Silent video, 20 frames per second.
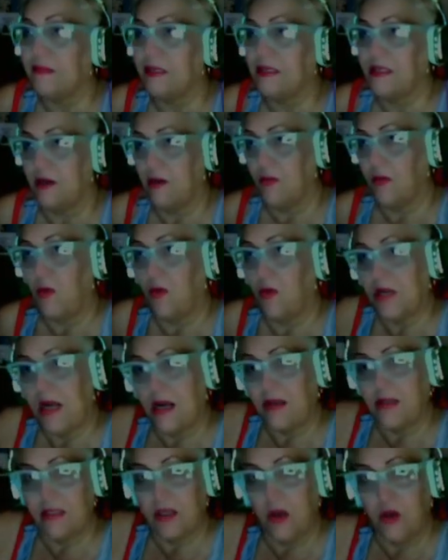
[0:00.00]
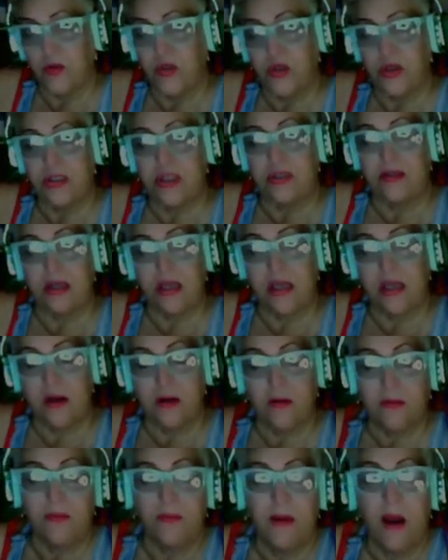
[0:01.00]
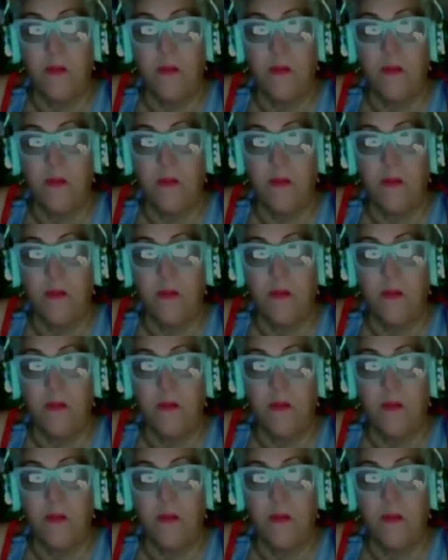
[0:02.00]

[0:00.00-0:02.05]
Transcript: because here we're going down to the host church of the year.